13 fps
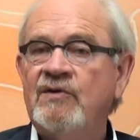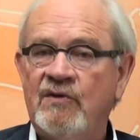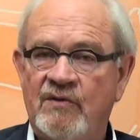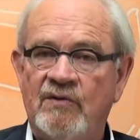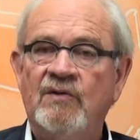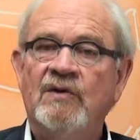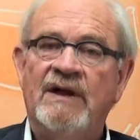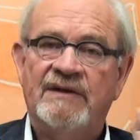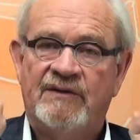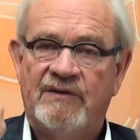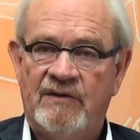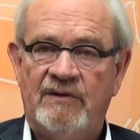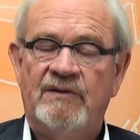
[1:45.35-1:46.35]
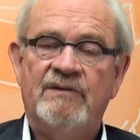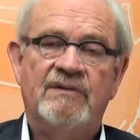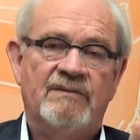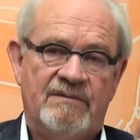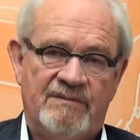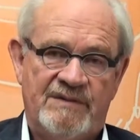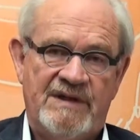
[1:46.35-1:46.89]
to rule until
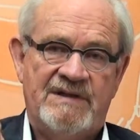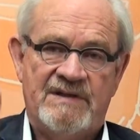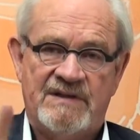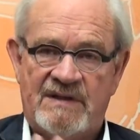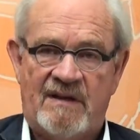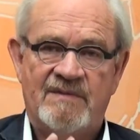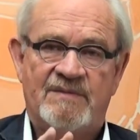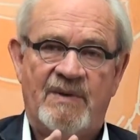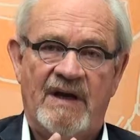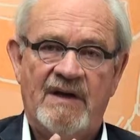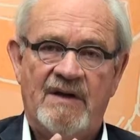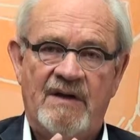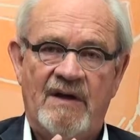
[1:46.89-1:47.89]
Jesus comes back.